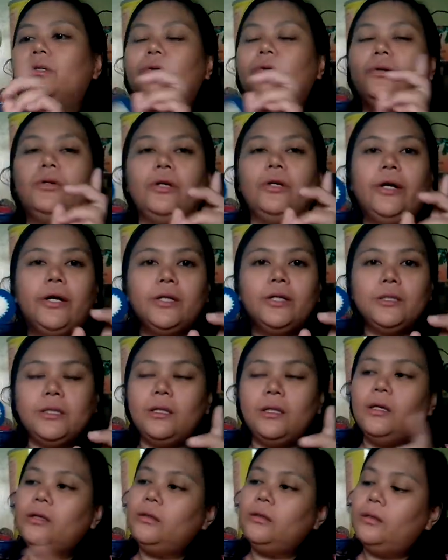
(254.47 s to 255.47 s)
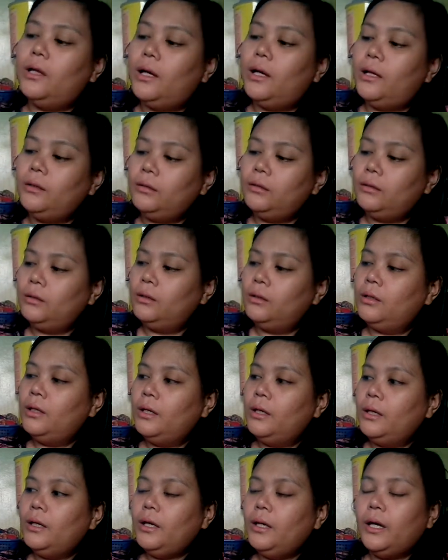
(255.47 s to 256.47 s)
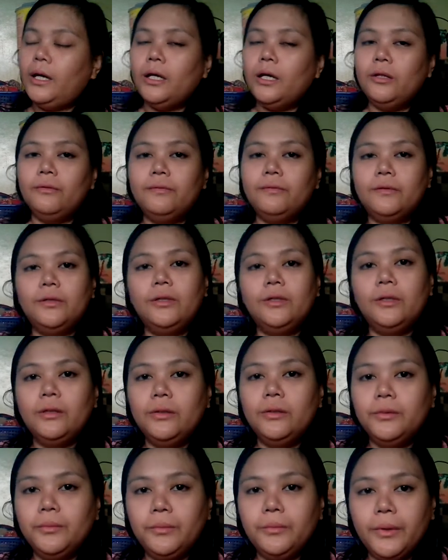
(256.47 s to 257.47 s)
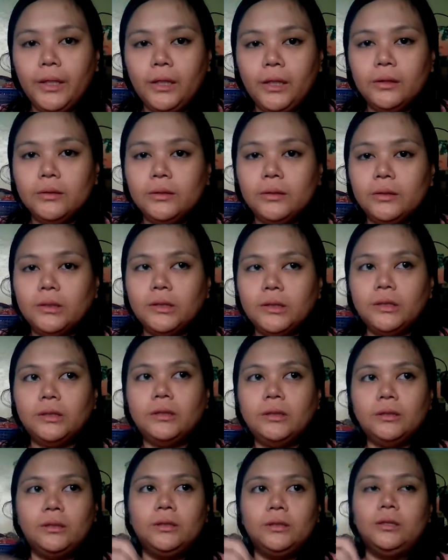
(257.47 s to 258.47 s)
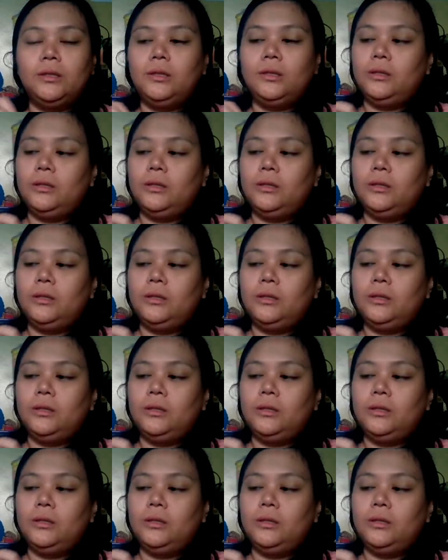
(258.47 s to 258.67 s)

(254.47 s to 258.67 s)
So her hair is like that. And for her wings,